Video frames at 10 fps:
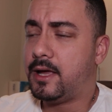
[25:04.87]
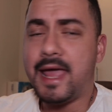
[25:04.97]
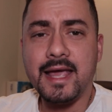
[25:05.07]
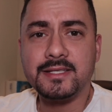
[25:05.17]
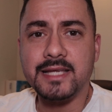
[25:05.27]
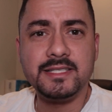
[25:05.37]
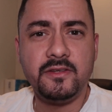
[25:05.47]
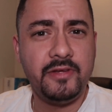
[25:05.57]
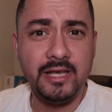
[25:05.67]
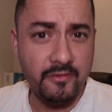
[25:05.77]
acts as
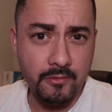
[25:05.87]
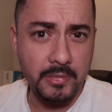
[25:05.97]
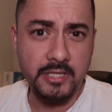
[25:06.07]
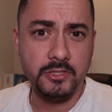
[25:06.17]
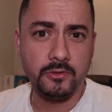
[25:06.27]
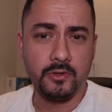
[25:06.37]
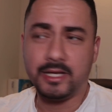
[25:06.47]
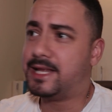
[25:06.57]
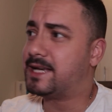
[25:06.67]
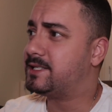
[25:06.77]
if he never met you.
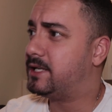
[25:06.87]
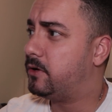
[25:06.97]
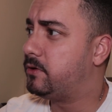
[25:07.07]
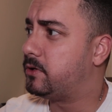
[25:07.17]
He doesn't know